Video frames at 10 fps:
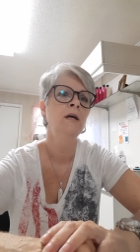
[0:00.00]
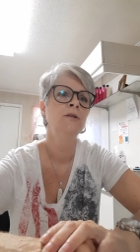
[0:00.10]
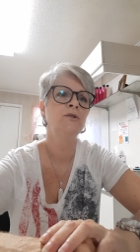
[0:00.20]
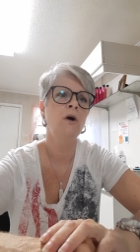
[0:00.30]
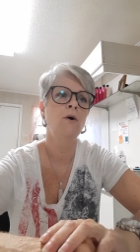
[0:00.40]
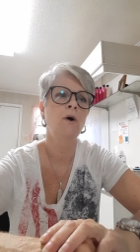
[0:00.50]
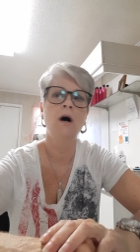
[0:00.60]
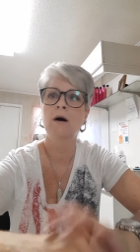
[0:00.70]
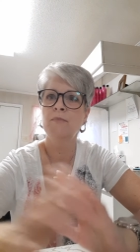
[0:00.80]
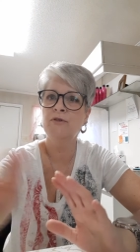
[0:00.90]
So
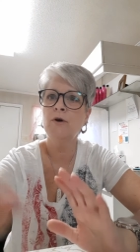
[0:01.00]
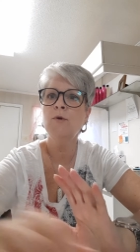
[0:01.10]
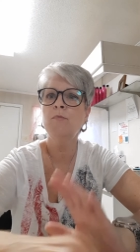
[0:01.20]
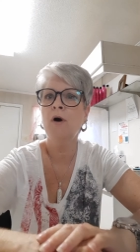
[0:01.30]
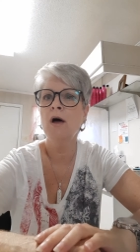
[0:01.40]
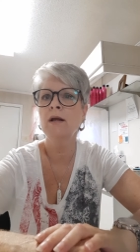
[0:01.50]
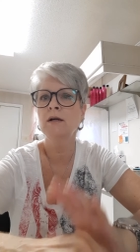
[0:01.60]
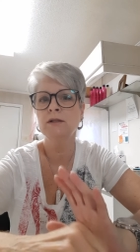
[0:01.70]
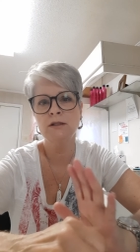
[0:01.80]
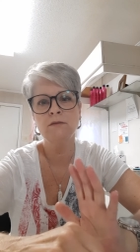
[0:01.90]
thermal
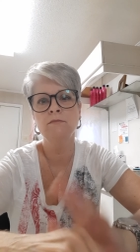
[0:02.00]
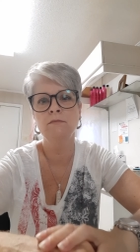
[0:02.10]
products,